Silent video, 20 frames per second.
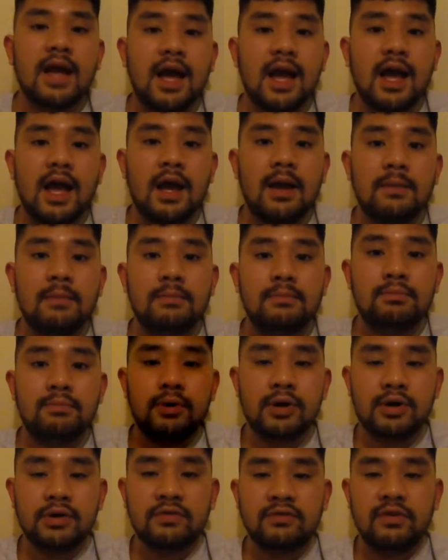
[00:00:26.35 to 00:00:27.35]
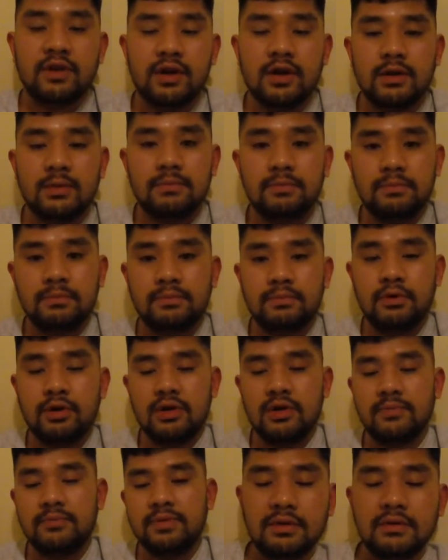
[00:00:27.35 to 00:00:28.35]
um, butterfly
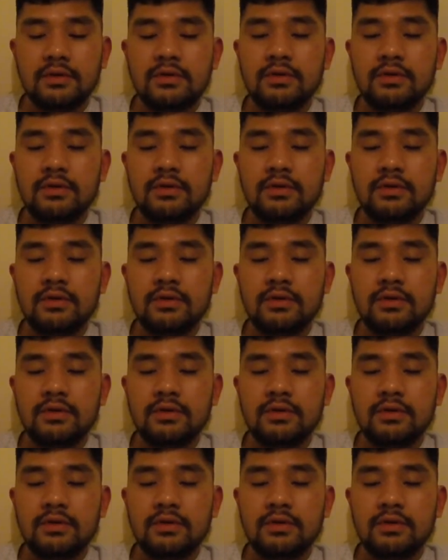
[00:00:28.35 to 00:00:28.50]
pull-ups.